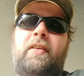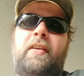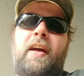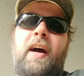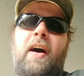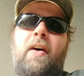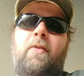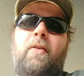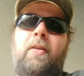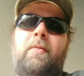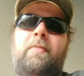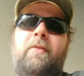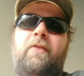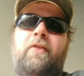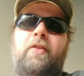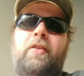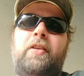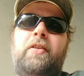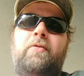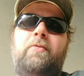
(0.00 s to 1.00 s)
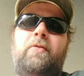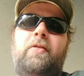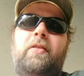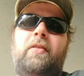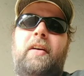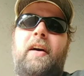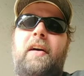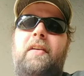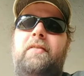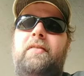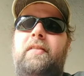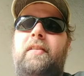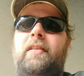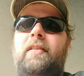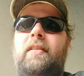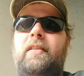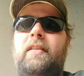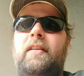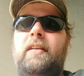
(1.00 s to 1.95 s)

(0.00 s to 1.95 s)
an hour before you realize it.